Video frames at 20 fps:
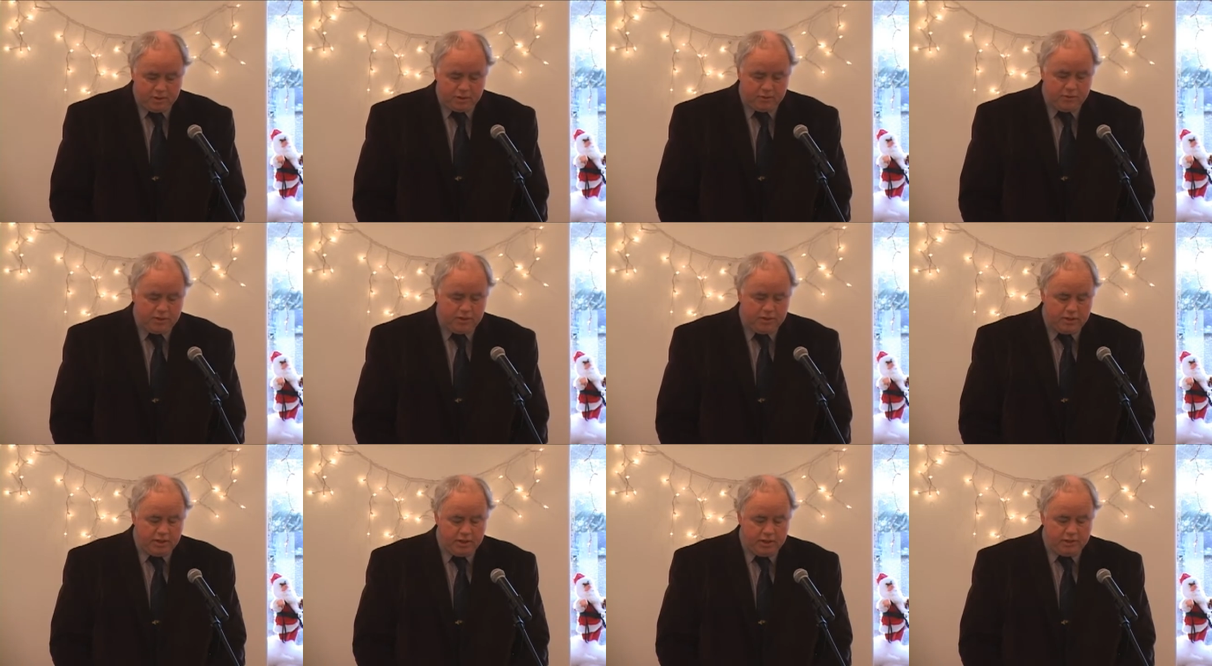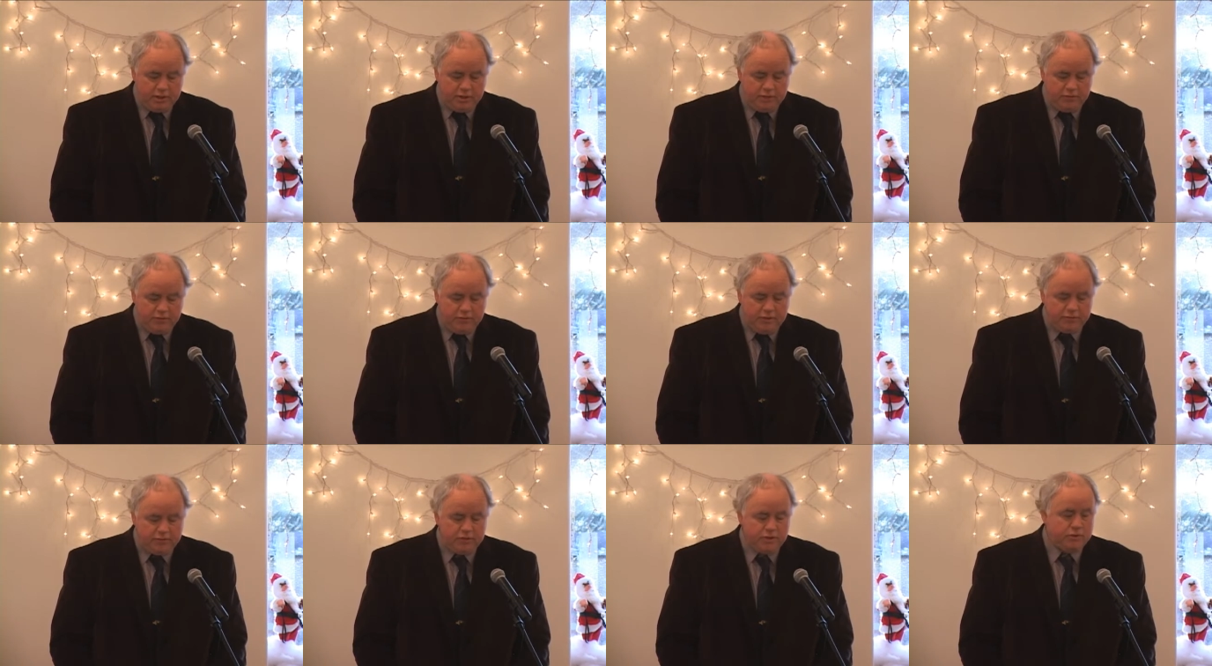around
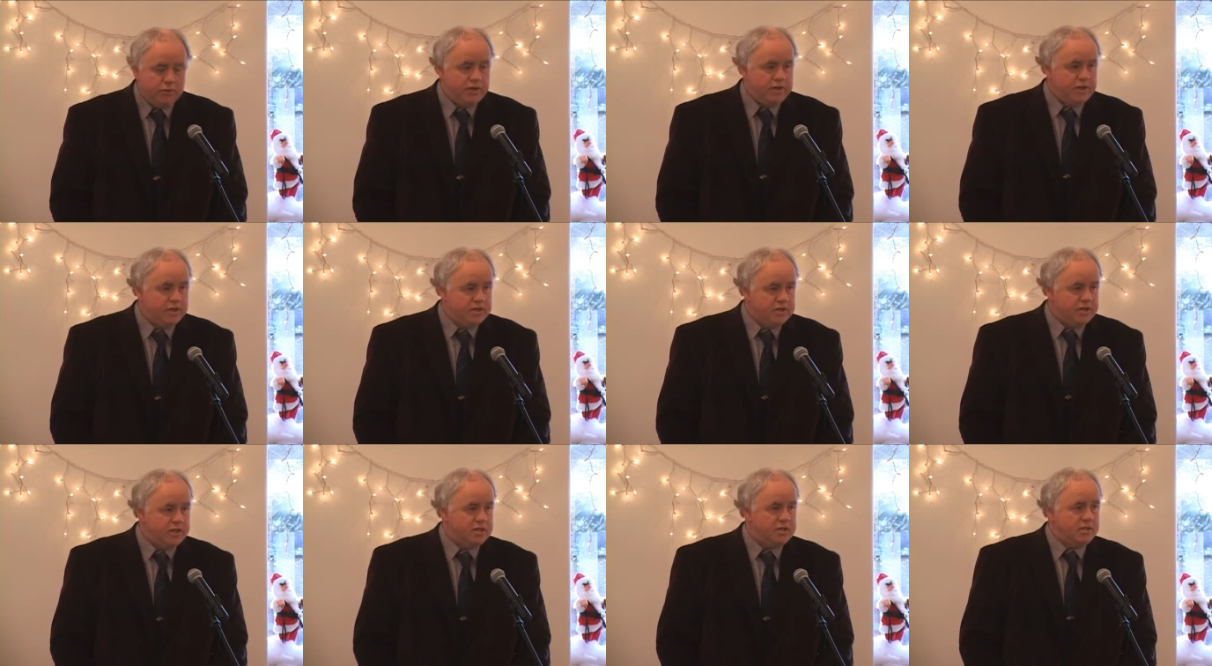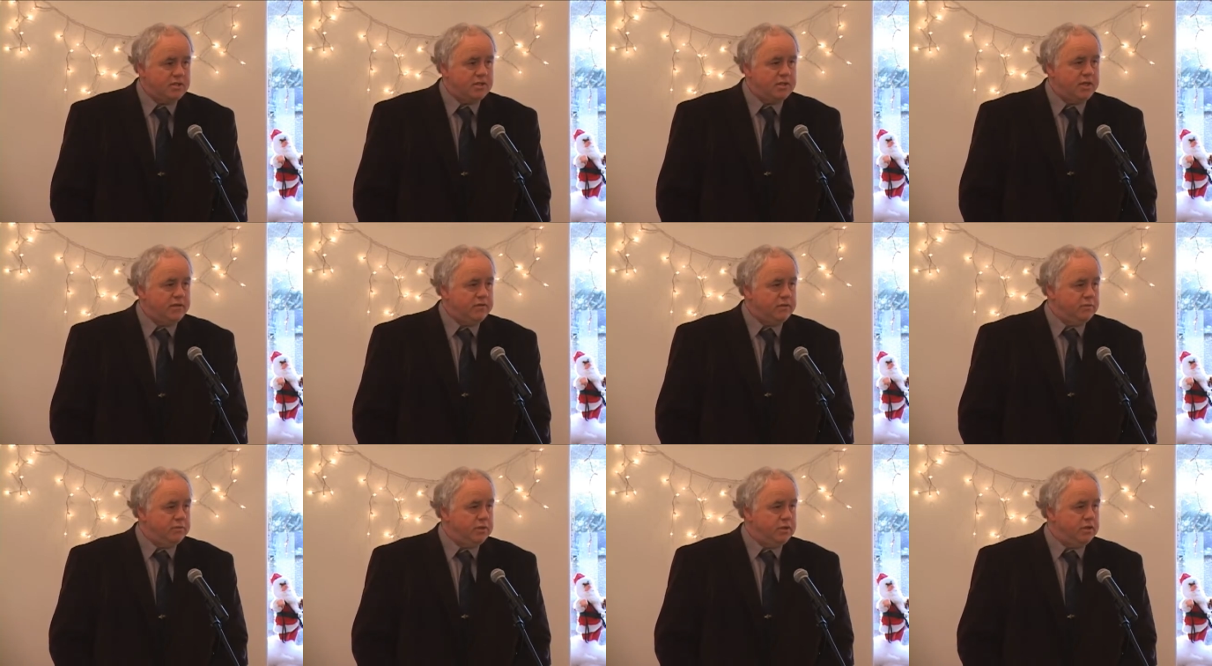150 to
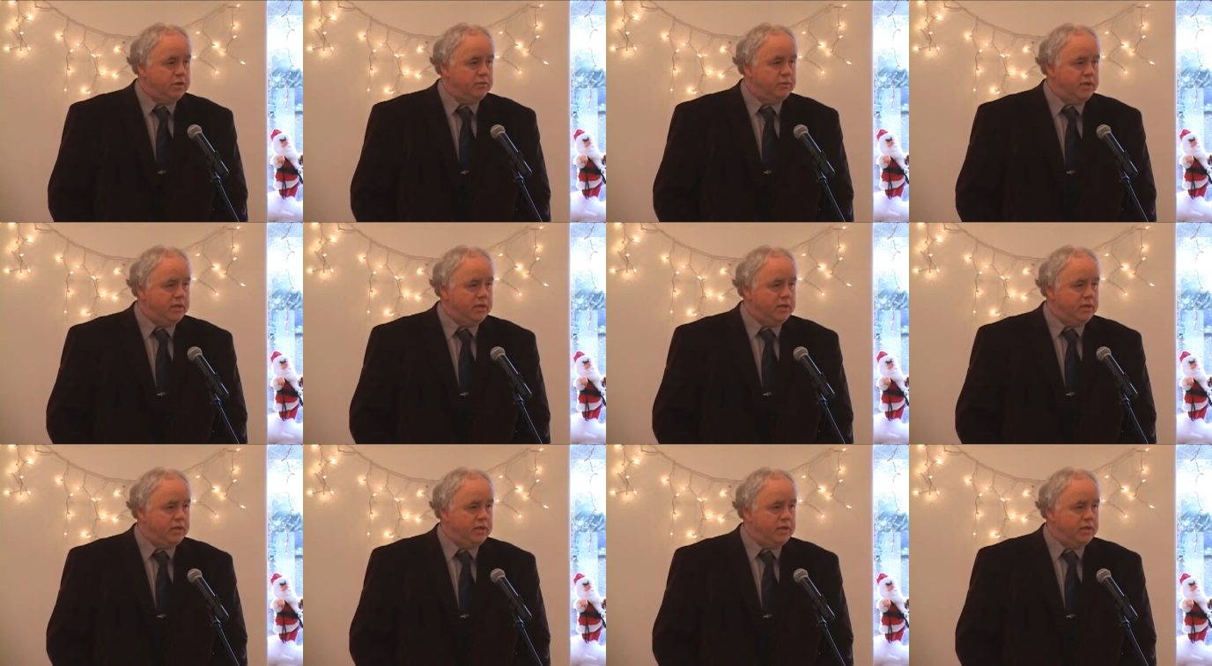167 million.